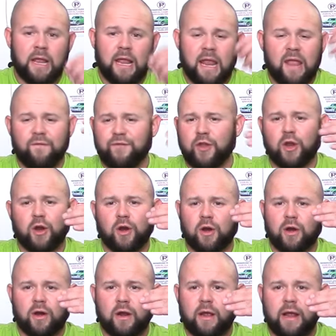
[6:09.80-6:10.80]
if
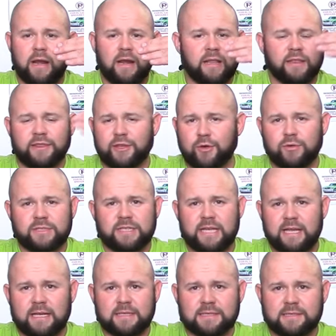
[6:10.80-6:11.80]
you're an
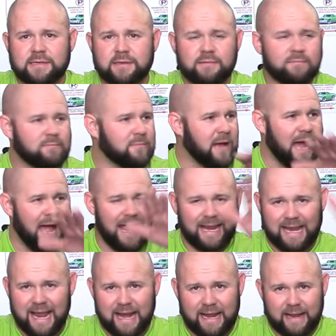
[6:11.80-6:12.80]
enthusiast, I
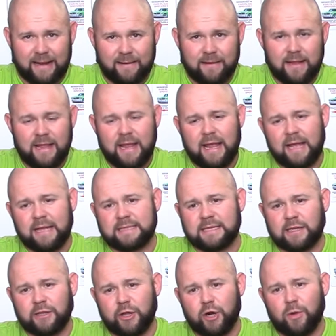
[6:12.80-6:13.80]
get it. It's
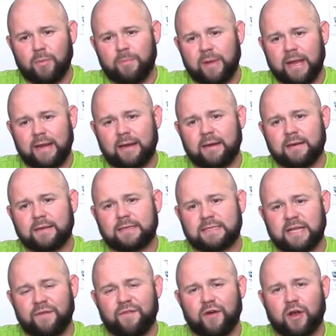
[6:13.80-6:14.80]
a little bit
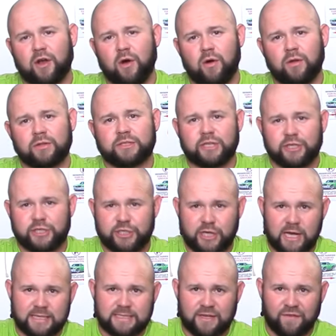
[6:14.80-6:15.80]
difficult to
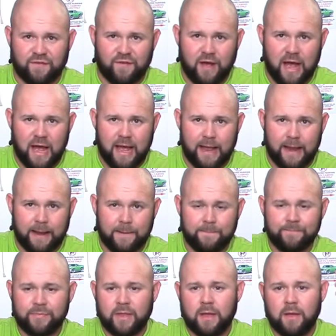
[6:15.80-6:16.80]
justify
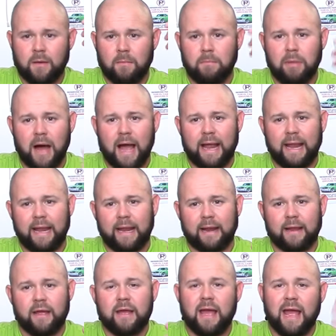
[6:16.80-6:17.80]

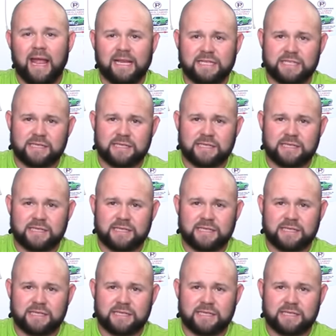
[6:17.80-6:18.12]
buying a,